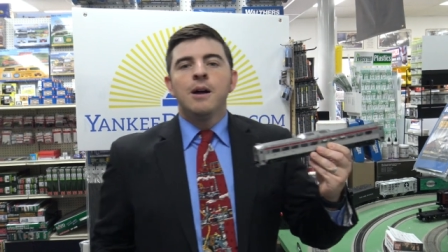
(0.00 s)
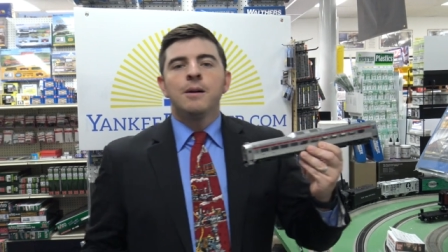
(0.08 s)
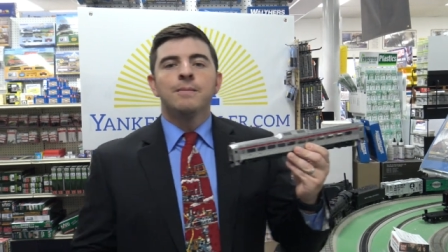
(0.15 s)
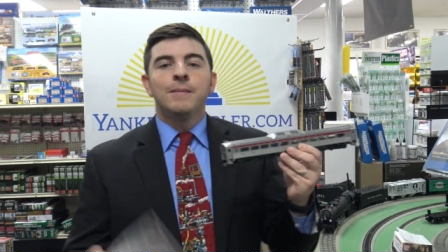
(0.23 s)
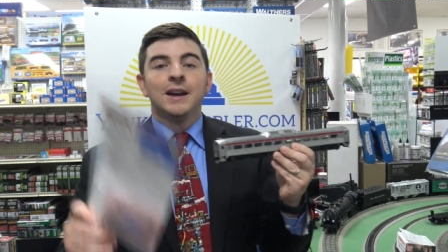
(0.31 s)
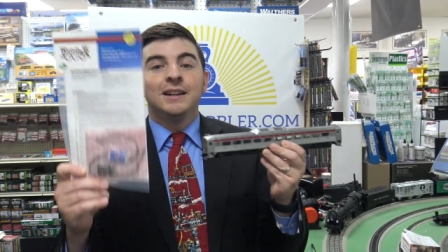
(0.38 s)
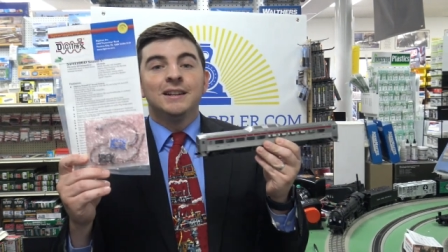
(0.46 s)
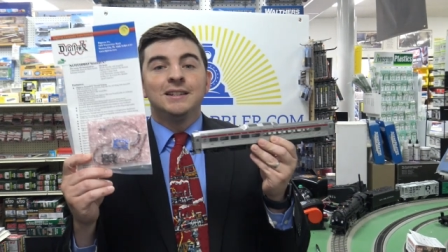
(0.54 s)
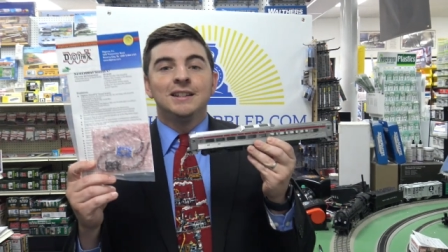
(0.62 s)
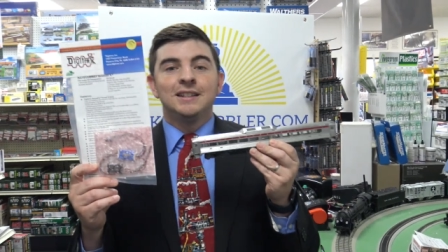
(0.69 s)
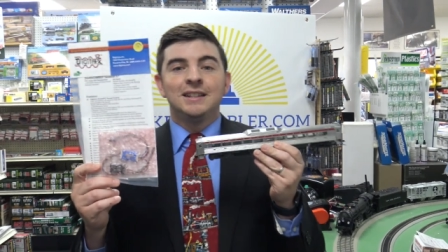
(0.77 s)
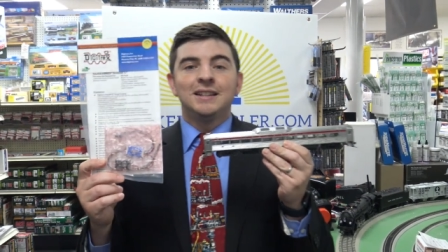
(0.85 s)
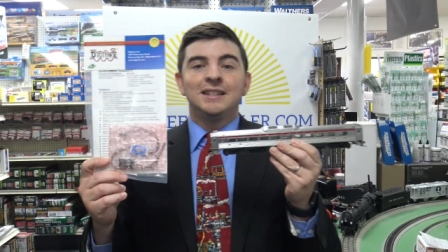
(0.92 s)
make it a
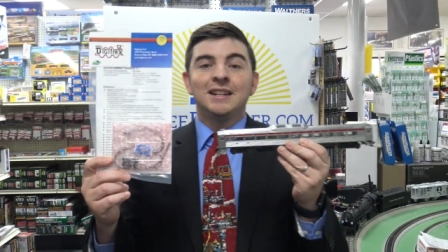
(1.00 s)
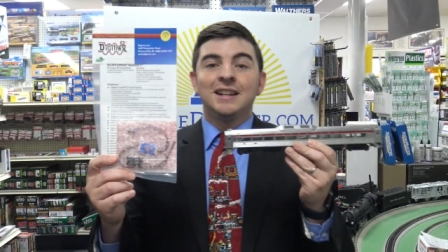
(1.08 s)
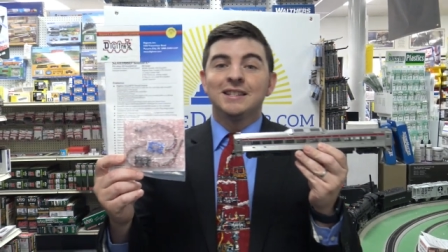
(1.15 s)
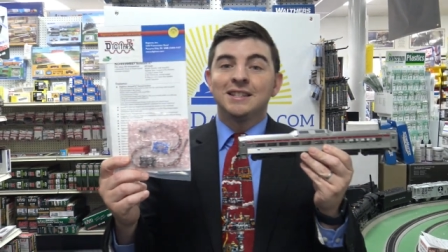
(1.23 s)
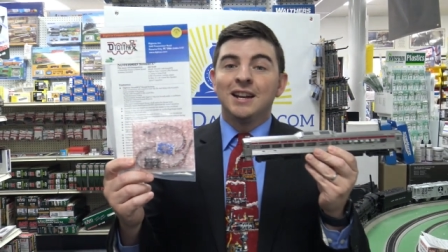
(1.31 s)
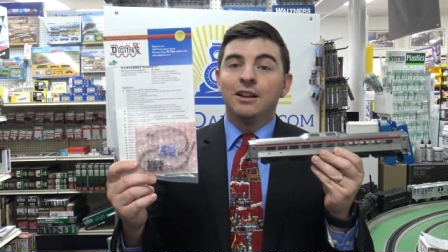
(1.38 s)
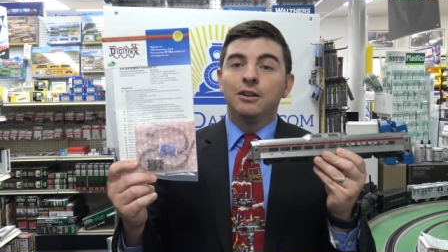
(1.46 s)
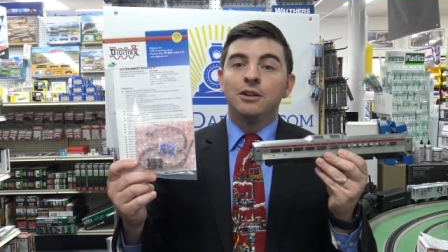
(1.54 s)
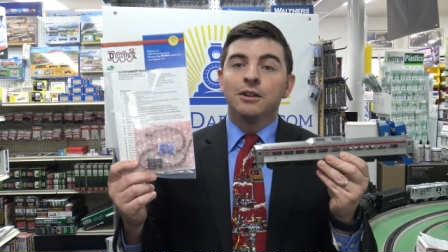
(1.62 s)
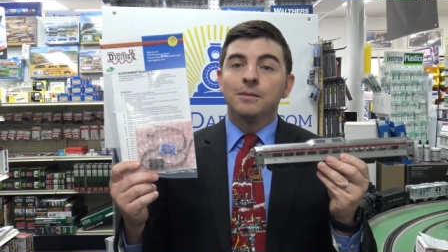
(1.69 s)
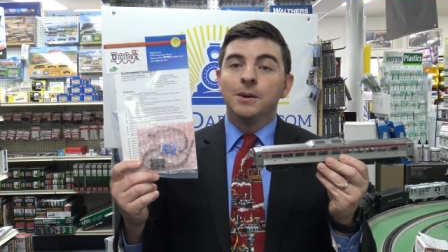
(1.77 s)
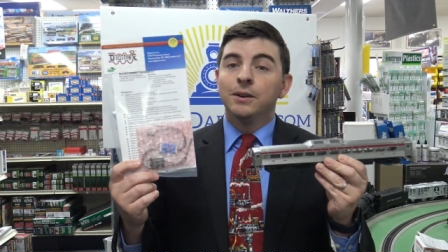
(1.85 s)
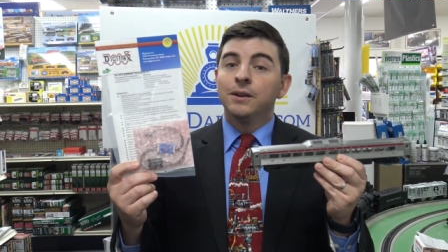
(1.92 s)
D C C and sound
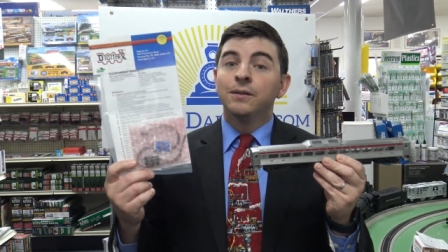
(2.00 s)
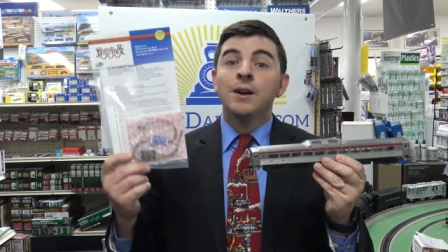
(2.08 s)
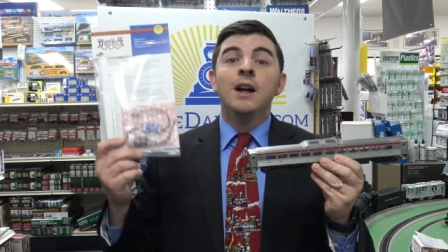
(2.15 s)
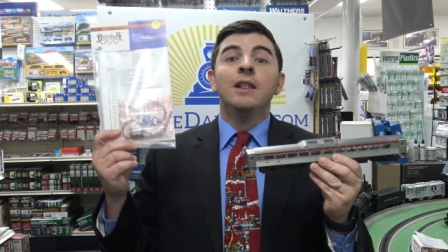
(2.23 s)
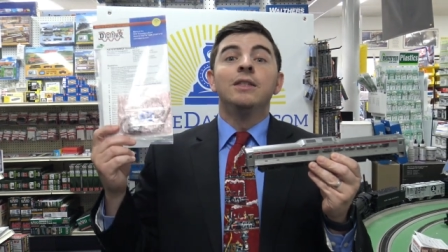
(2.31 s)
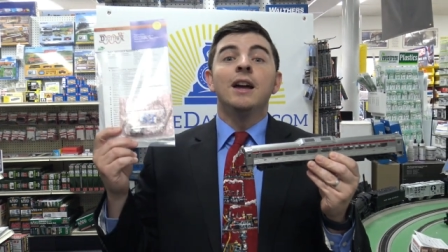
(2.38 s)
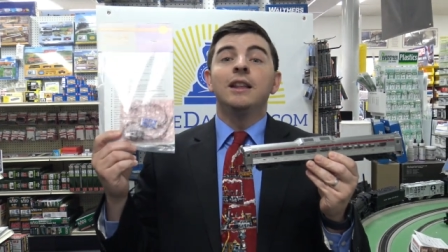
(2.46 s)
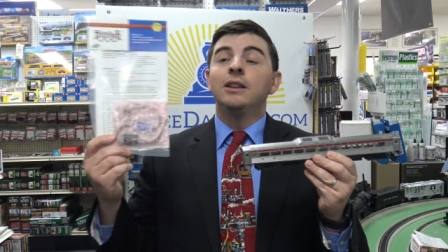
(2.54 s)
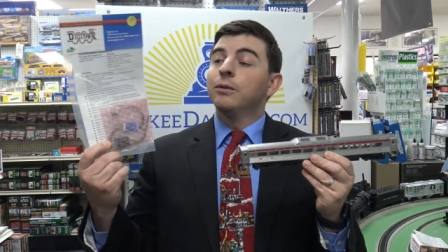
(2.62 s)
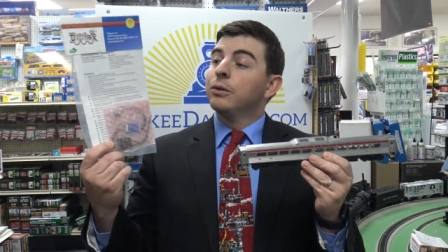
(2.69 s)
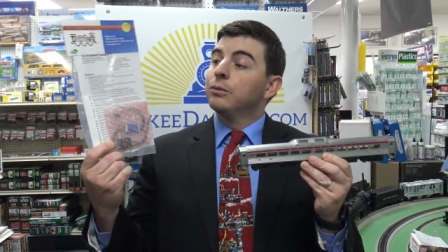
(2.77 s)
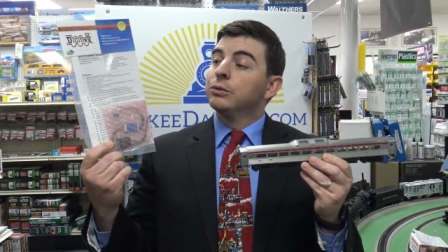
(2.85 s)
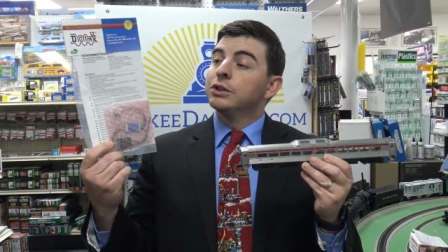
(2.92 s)
locomotive, then the
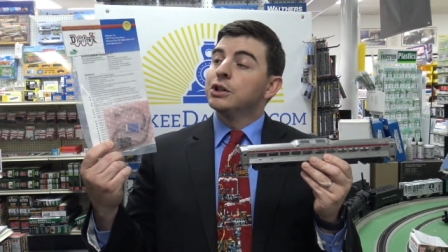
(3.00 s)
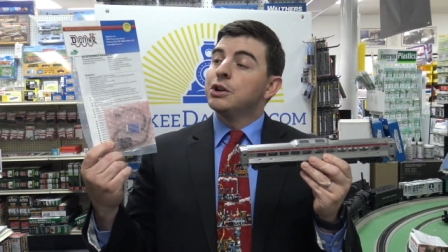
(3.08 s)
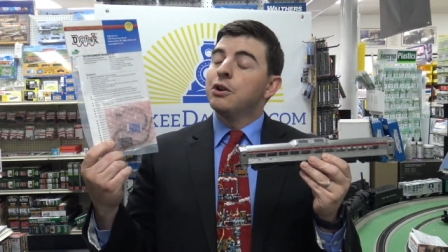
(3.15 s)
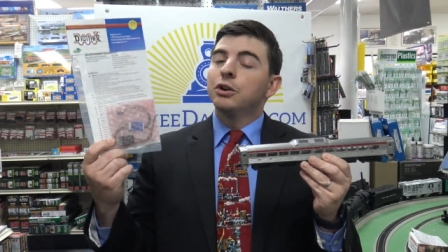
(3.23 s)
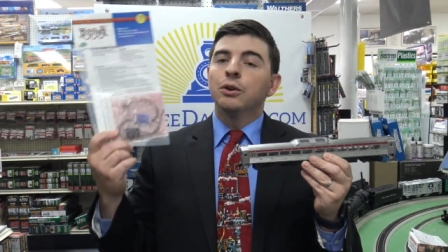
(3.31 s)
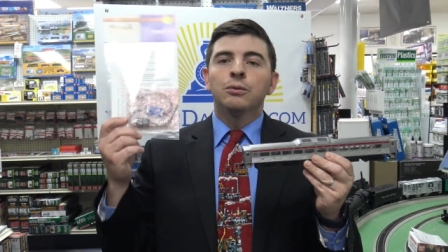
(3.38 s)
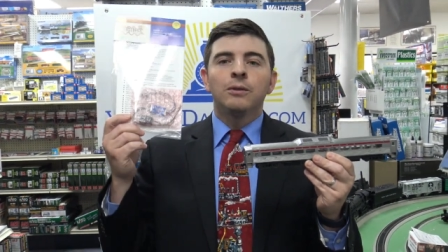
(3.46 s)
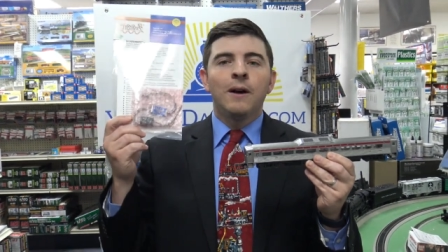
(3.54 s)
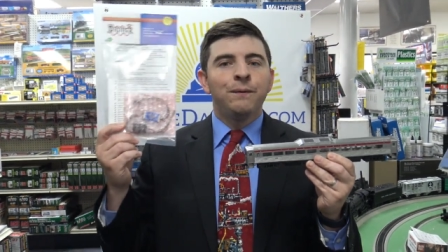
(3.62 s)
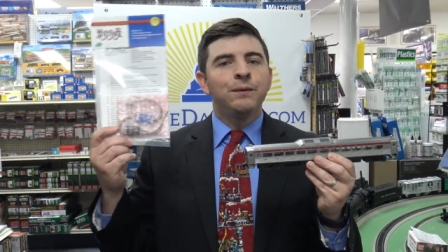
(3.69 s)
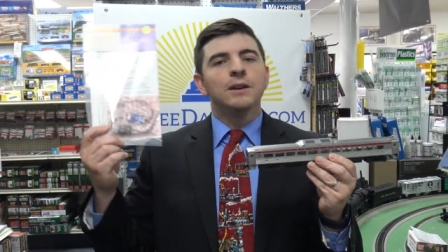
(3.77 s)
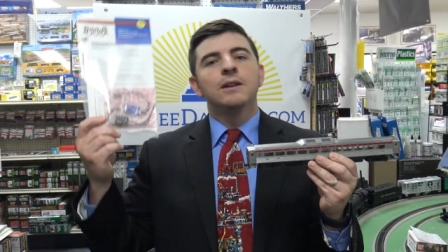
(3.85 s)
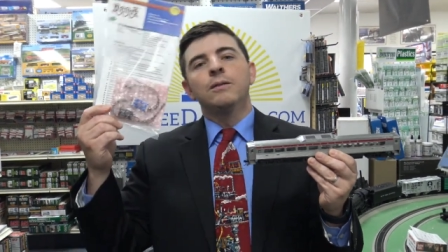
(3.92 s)
decoder
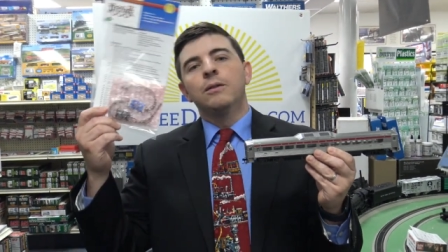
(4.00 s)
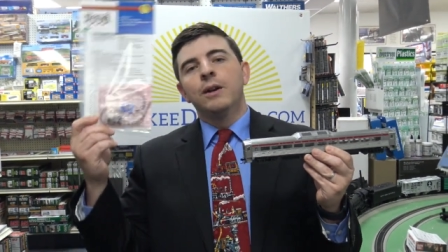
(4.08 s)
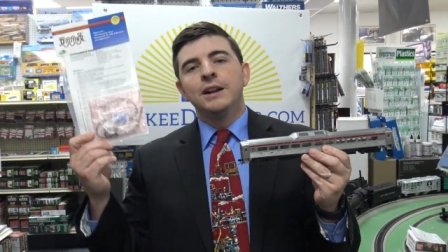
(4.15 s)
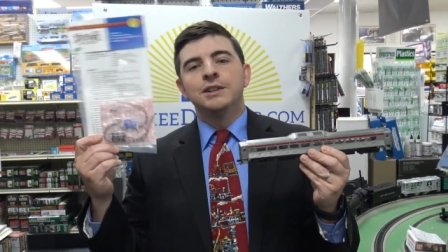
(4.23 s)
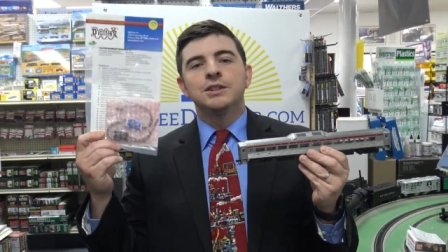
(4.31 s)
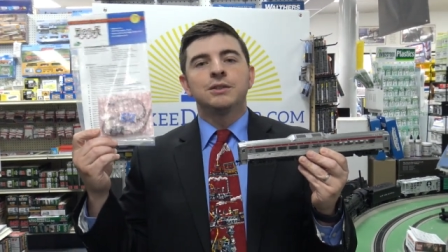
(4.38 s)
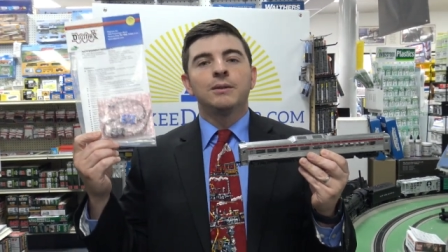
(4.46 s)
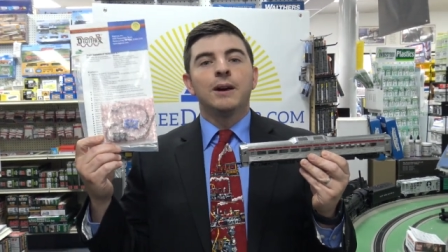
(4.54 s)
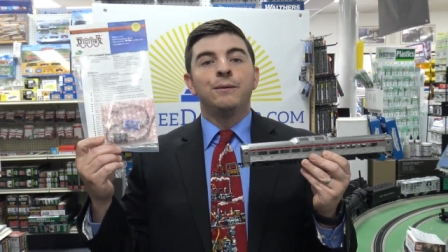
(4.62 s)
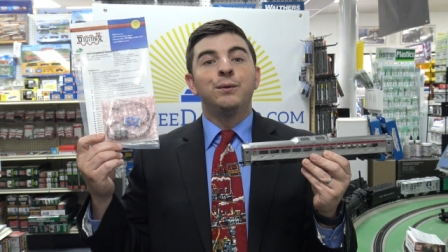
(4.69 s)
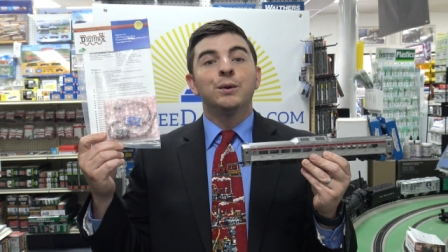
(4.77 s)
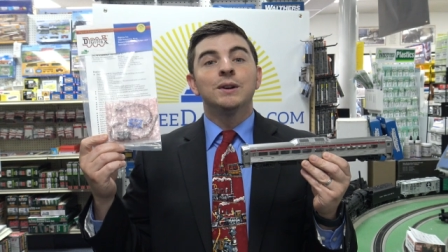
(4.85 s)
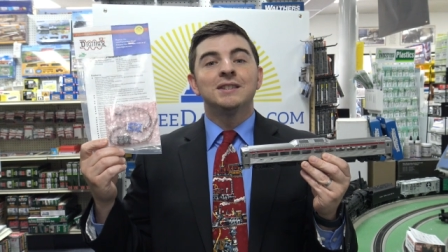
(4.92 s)
roughly ranges around
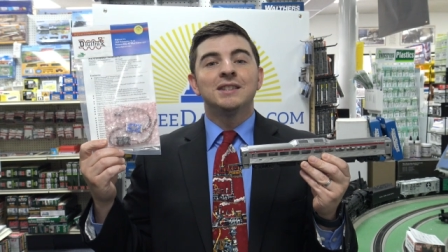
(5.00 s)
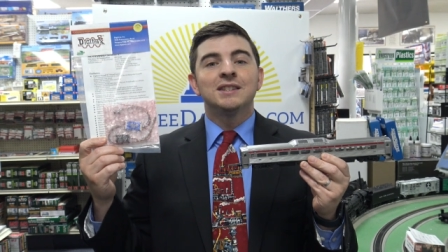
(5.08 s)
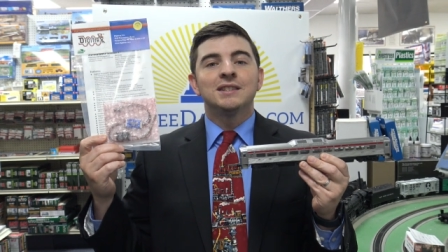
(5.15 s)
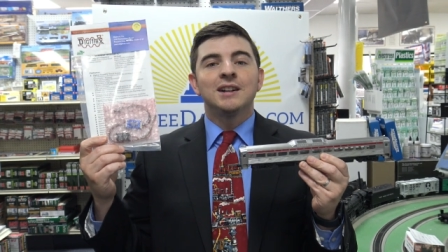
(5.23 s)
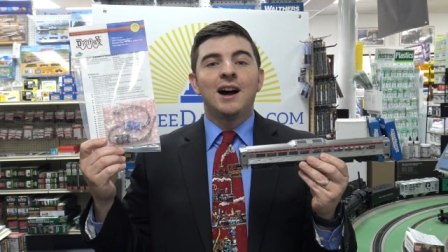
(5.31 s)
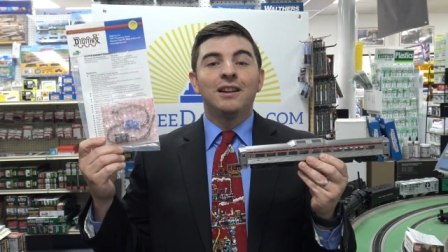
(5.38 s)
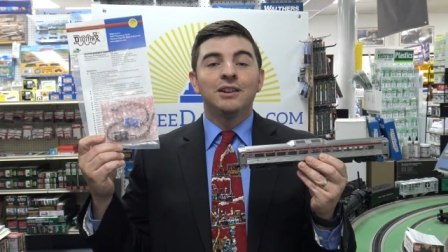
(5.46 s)
forty-six dollars.